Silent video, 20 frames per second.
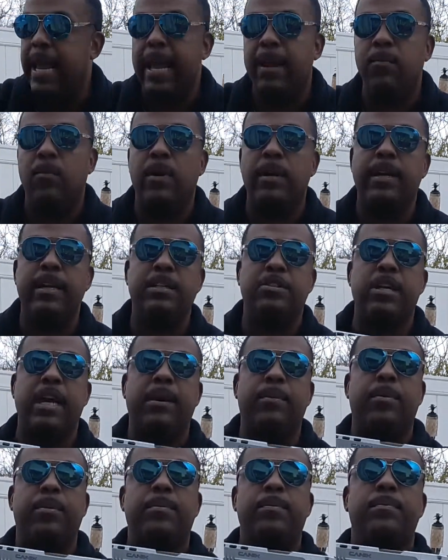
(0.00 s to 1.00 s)
And one in the
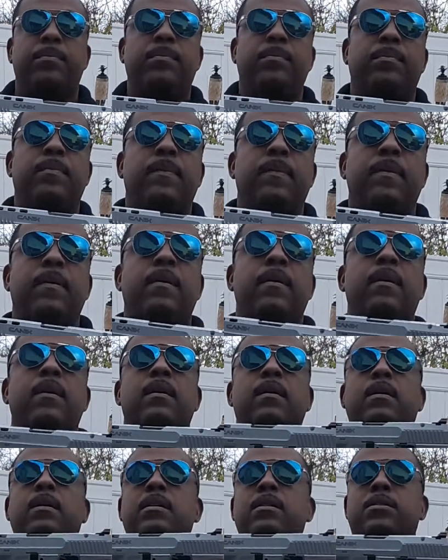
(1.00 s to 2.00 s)
chamber.
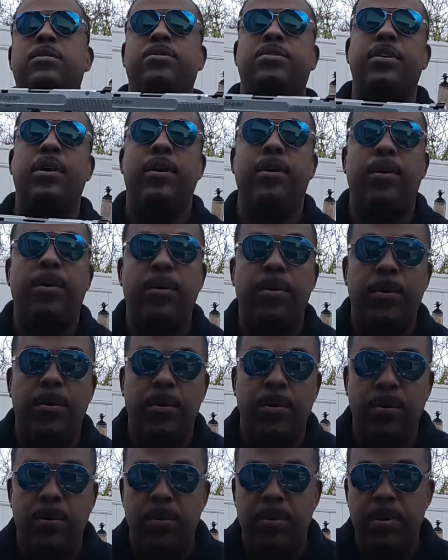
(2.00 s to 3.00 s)

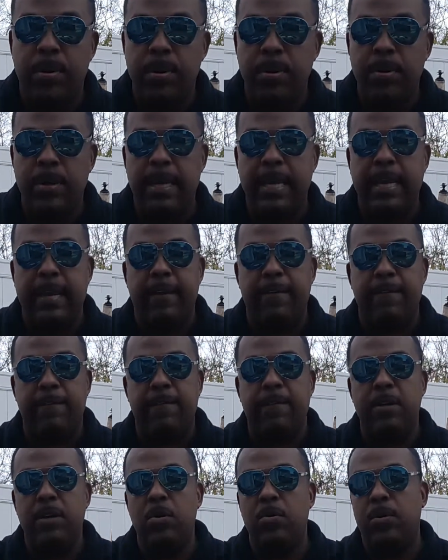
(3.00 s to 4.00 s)
So you
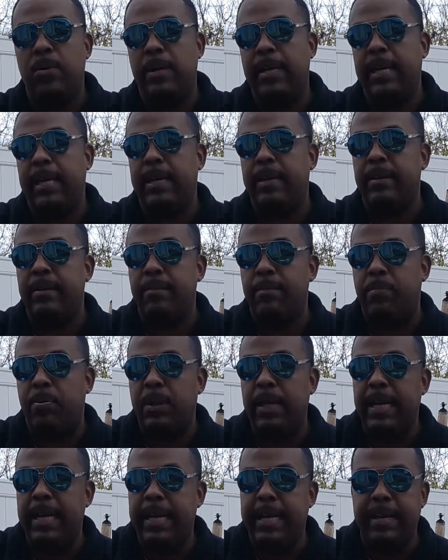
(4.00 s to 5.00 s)
will get
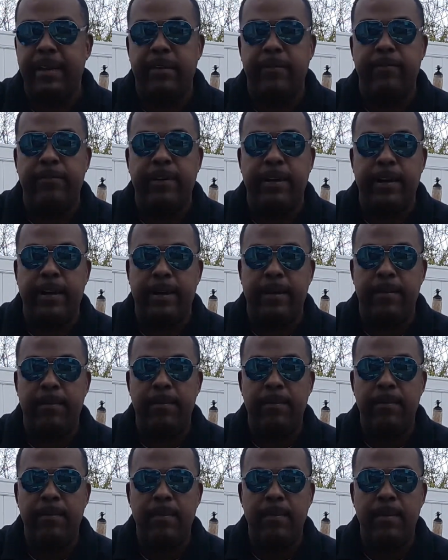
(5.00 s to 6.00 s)
plenty of
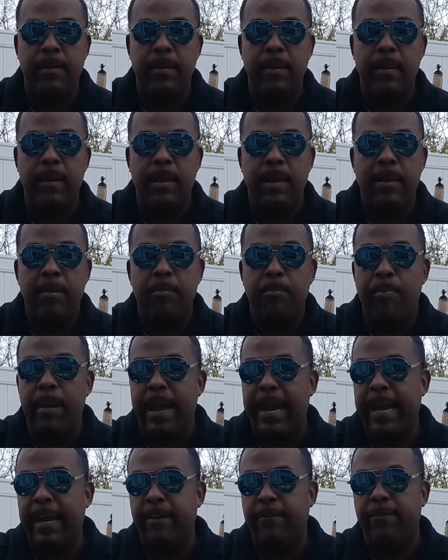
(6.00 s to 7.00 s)

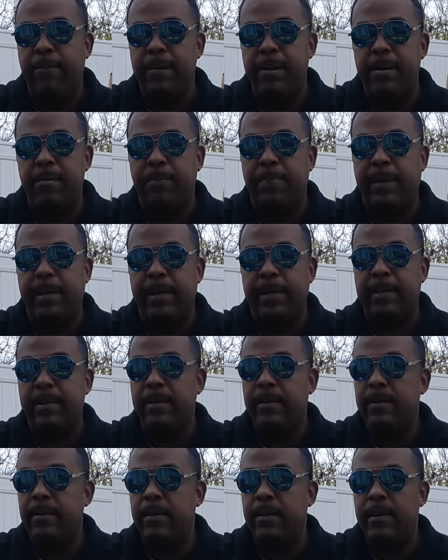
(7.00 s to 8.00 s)
bang for your buck,
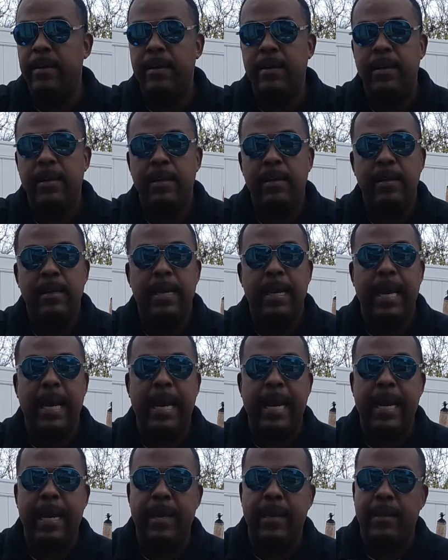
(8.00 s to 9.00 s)

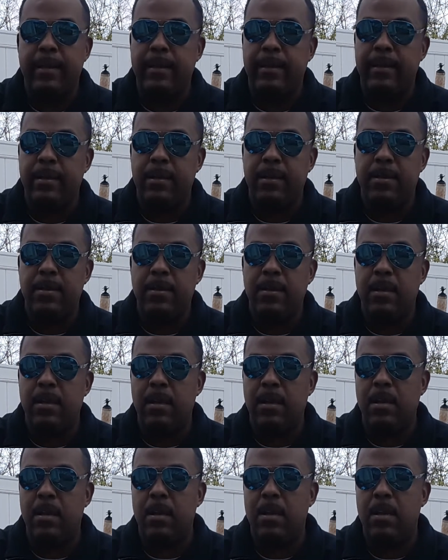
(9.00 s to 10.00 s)
and
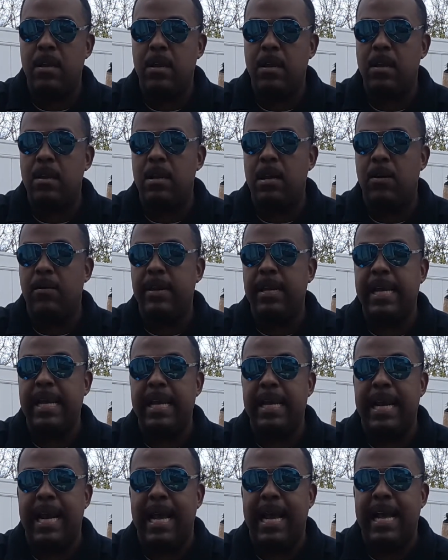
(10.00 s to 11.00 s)
you know,
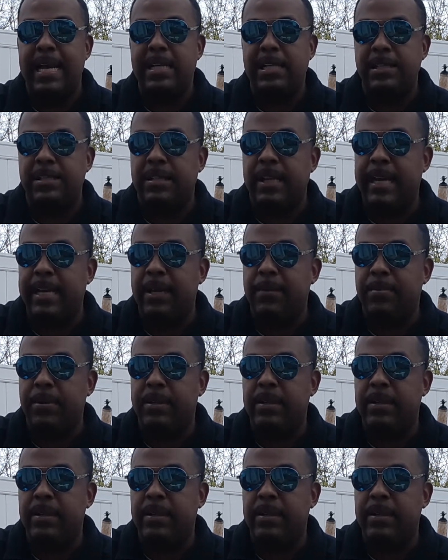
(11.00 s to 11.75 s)
again, I just like it